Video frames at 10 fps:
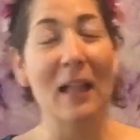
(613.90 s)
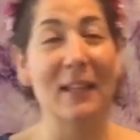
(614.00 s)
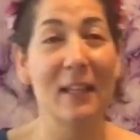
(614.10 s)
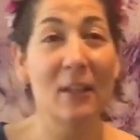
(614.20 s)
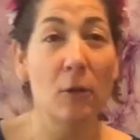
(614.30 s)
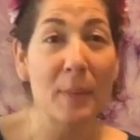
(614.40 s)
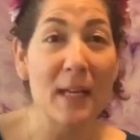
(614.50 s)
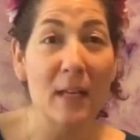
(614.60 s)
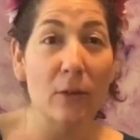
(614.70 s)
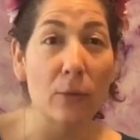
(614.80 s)
Little
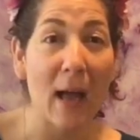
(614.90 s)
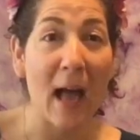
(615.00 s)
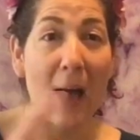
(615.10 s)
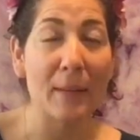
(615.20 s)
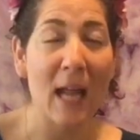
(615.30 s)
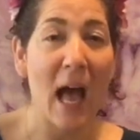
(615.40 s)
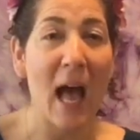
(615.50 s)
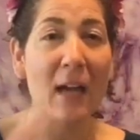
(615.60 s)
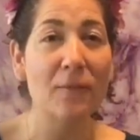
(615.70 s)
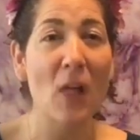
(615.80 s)
Peter Rabbit
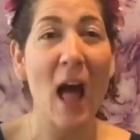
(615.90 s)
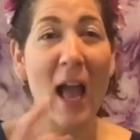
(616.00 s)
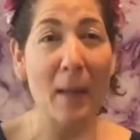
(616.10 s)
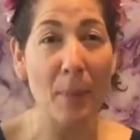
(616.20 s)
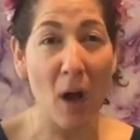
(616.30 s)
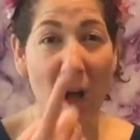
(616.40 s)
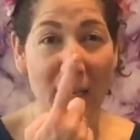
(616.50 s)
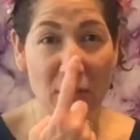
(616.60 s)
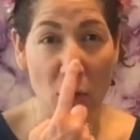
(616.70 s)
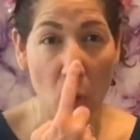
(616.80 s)
had a fly
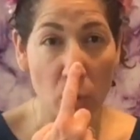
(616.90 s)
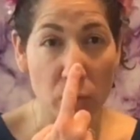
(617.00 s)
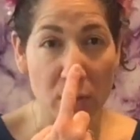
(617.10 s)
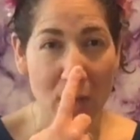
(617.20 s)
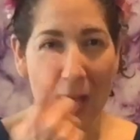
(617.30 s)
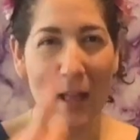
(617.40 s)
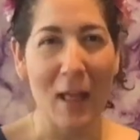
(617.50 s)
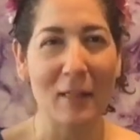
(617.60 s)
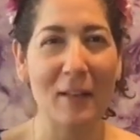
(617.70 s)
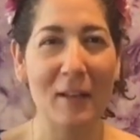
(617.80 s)
upon his nose.
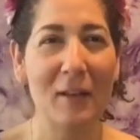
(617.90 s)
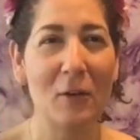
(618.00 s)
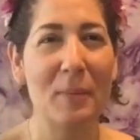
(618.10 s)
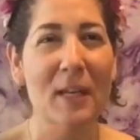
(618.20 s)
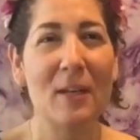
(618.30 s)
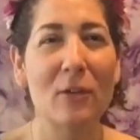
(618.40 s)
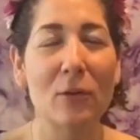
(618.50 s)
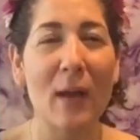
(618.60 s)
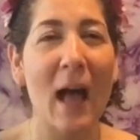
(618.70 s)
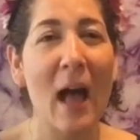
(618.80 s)
Little
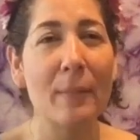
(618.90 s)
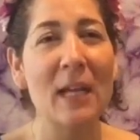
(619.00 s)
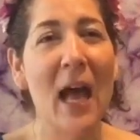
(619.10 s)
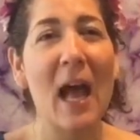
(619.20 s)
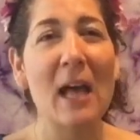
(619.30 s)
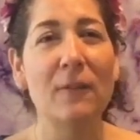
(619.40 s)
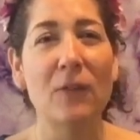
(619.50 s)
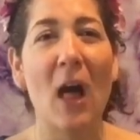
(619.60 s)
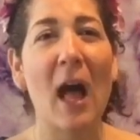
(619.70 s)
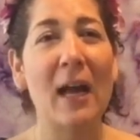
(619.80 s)
Peter Rabbit had a
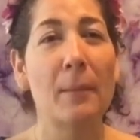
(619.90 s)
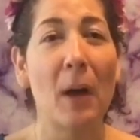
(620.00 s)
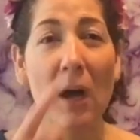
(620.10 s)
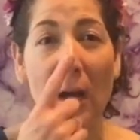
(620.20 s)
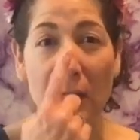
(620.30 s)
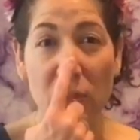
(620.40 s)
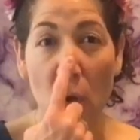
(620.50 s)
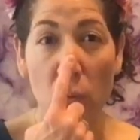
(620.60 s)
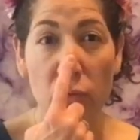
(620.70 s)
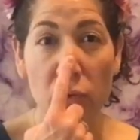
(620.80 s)
fly upon his
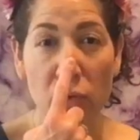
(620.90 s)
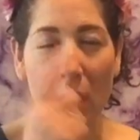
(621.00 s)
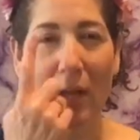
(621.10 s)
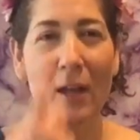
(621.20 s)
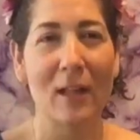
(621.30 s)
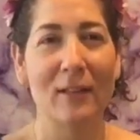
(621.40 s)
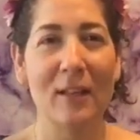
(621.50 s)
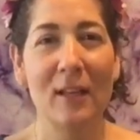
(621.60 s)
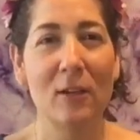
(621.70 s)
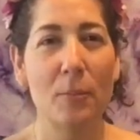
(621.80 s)
nose.
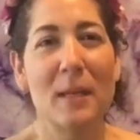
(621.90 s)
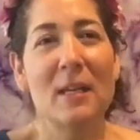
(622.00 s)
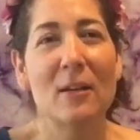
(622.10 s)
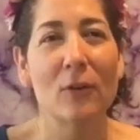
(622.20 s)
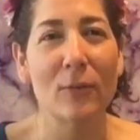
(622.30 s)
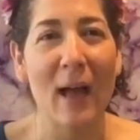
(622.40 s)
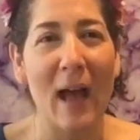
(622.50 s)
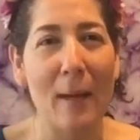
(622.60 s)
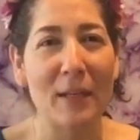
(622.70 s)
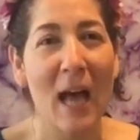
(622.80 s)
Little Peter
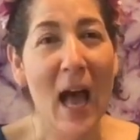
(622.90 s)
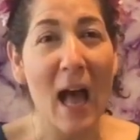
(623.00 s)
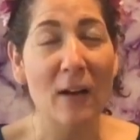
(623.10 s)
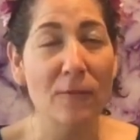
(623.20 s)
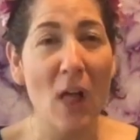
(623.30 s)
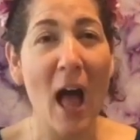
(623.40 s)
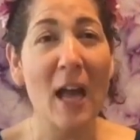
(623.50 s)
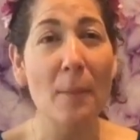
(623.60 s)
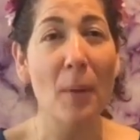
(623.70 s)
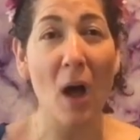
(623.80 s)
Rabbit had a
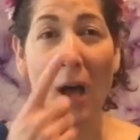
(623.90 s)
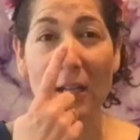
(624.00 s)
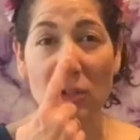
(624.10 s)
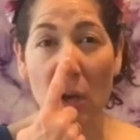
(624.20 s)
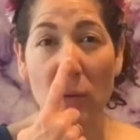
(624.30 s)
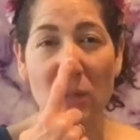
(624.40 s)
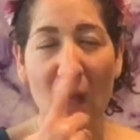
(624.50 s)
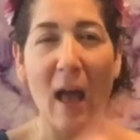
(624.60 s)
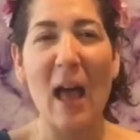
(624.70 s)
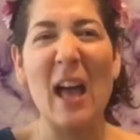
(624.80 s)
fly upon his nose,
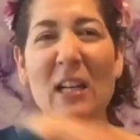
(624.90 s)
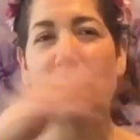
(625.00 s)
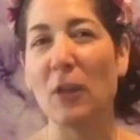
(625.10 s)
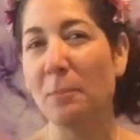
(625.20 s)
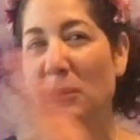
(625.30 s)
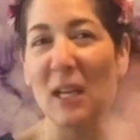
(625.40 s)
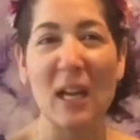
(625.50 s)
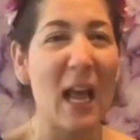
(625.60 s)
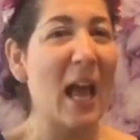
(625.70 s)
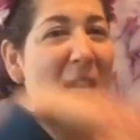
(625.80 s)
and he flipped
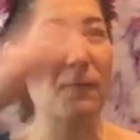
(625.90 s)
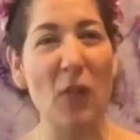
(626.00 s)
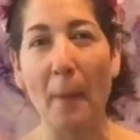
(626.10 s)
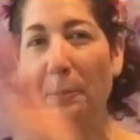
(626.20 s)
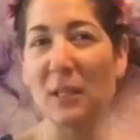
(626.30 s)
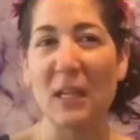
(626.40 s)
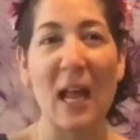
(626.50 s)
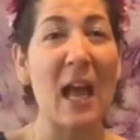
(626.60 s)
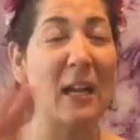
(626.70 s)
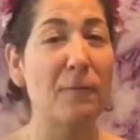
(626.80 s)
it and he flopped it
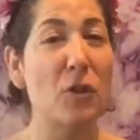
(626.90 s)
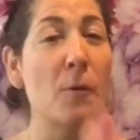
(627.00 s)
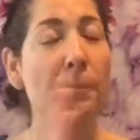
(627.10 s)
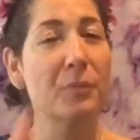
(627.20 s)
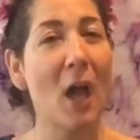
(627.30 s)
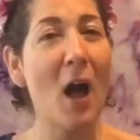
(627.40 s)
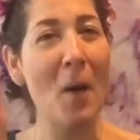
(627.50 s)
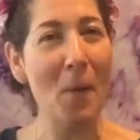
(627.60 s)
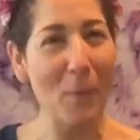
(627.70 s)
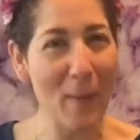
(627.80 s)
and it flew
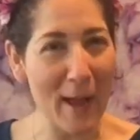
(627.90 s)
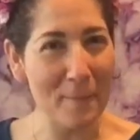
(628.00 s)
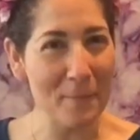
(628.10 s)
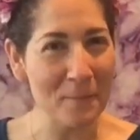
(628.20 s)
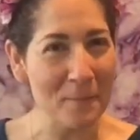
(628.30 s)
away.